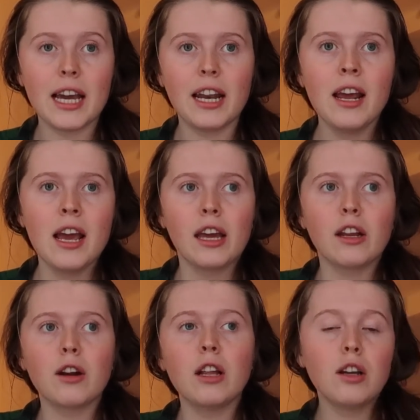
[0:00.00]
And,
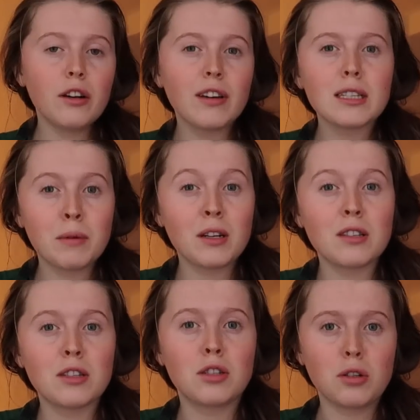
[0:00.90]
you know, a lot of
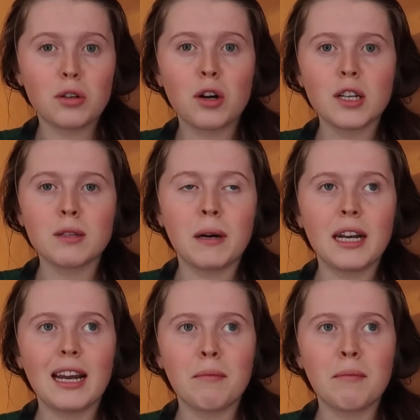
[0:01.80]
experiences do cost money.